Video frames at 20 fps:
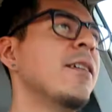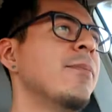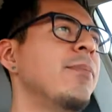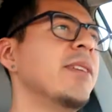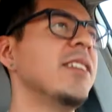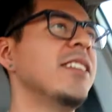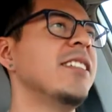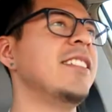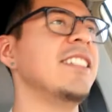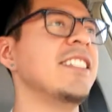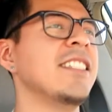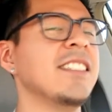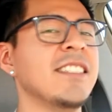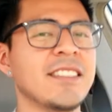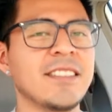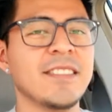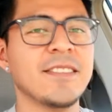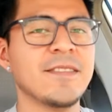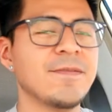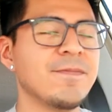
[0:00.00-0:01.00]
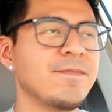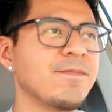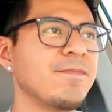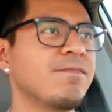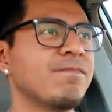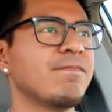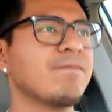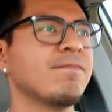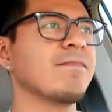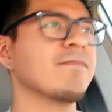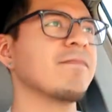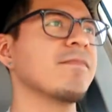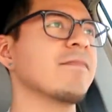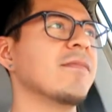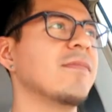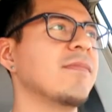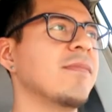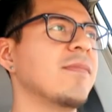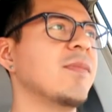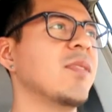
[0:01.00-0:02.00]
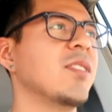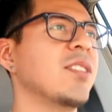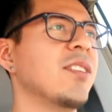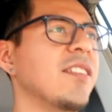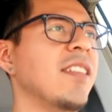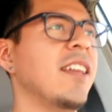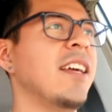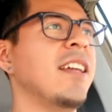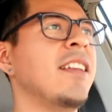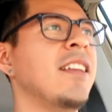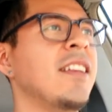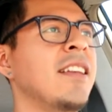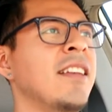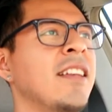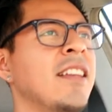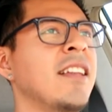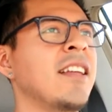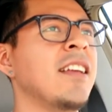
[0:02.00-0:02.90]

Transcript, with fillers: but it didn't. So then